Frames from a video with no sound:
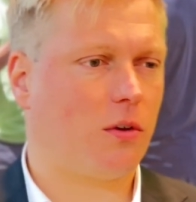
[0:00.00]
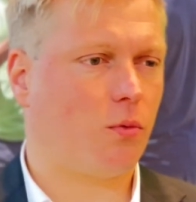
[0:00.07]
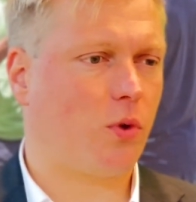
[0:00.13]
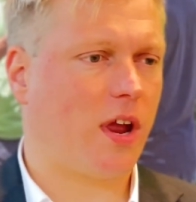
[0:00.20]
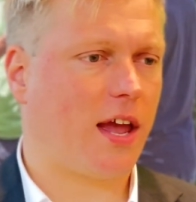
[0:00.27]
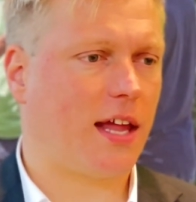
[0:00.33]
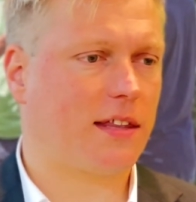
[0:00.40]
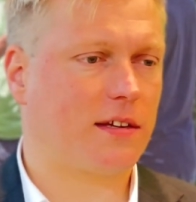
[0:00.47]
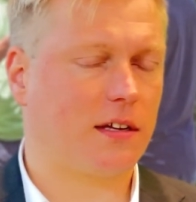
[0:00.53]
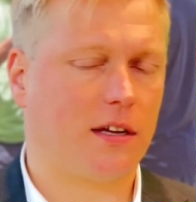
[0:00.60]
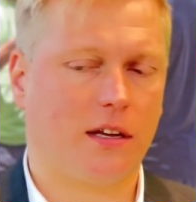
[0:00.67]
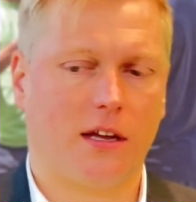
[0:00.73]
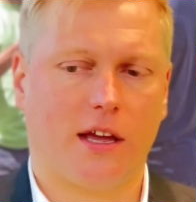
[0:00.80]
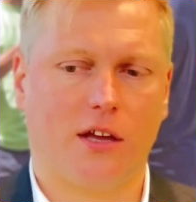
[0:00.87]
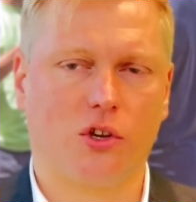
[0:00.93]
we had
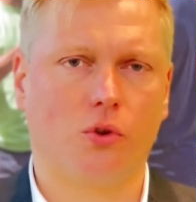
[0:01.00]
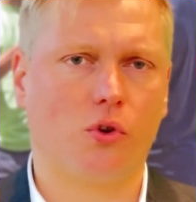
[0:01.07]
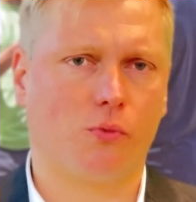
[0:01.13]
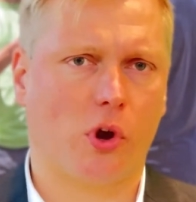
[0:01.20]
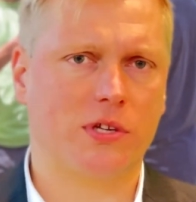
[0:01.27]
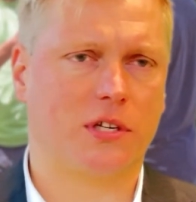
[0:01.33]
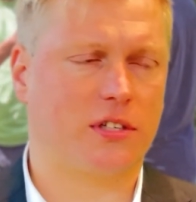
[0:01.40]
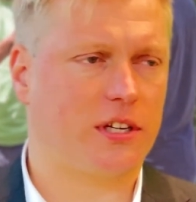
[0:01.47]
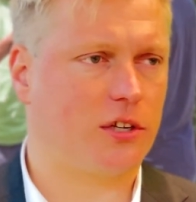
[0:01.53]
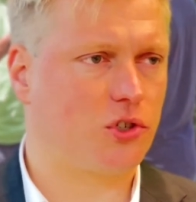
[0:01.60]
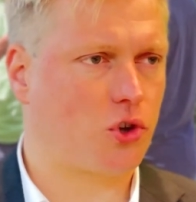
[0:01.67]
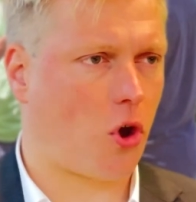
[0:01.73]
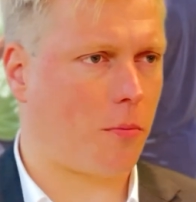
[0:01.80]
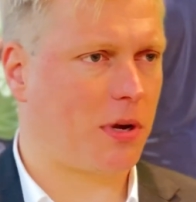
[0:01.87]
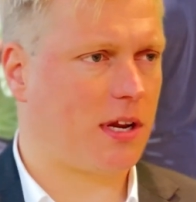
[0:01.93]
a university in
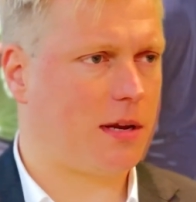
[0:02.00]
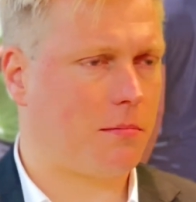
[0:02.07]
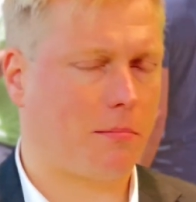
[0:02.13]
Germany